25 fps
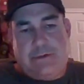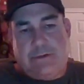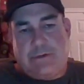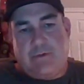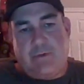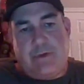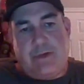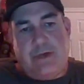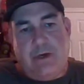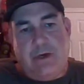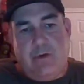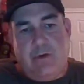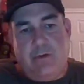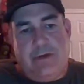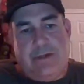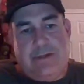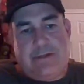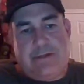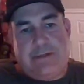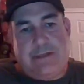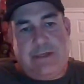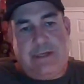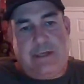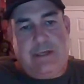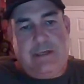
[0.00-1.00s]
As we
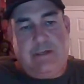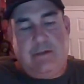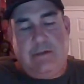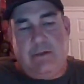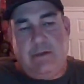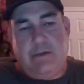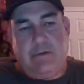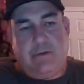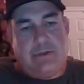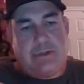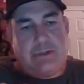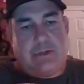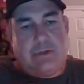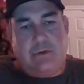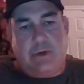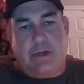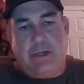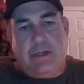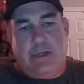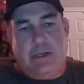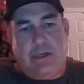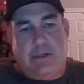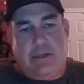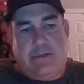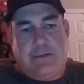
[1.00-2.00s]
always say, there's
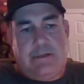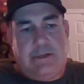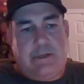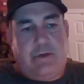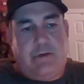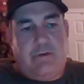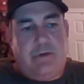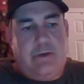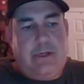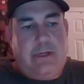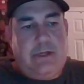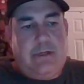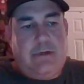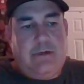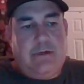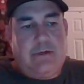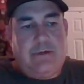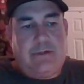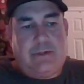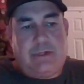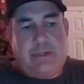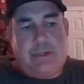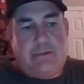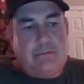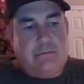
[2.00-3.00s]
great content
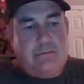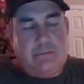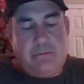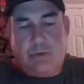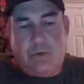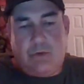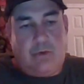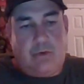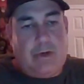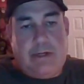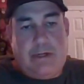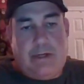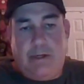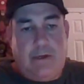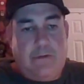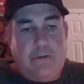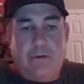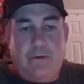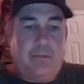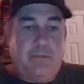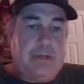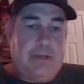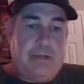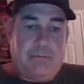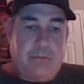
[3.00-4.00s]
creators and great
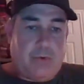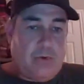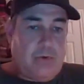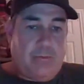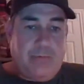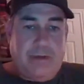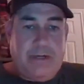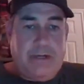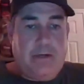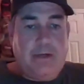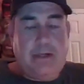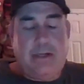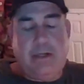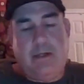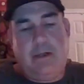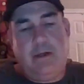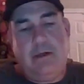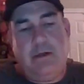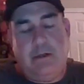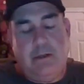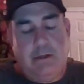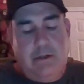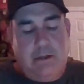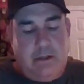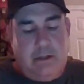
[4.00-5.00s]
other people, period,
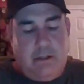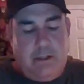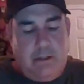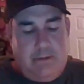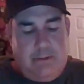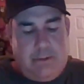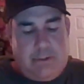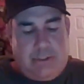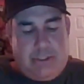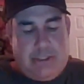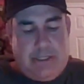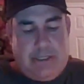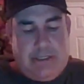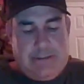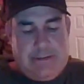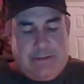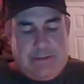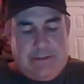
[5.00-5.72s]
on the chat.